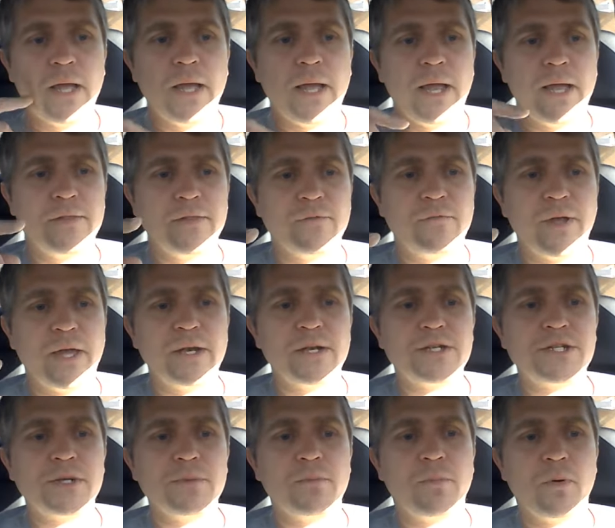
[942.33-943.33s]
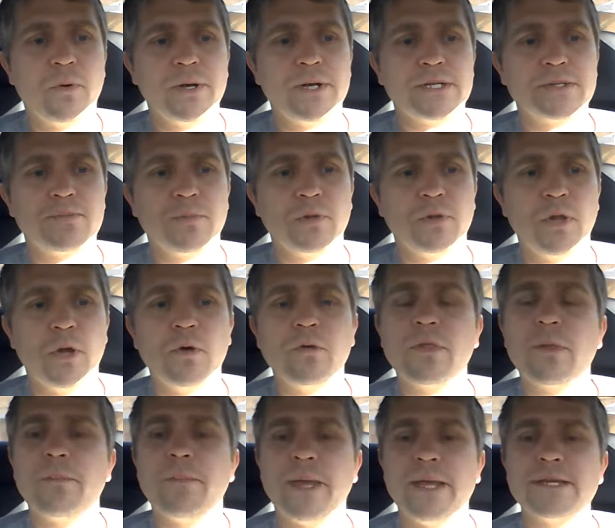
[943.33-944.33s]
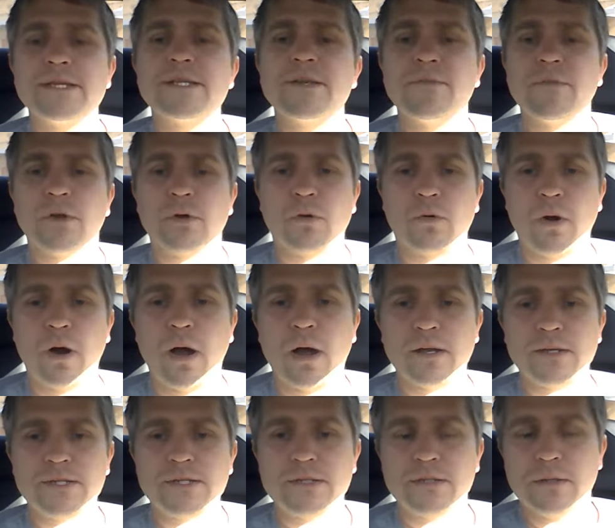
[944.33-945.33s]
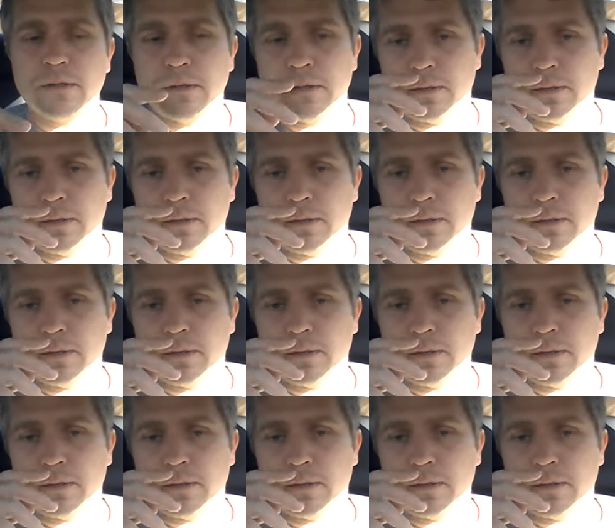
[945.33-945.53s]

And the vanishing point is below the base of the cross.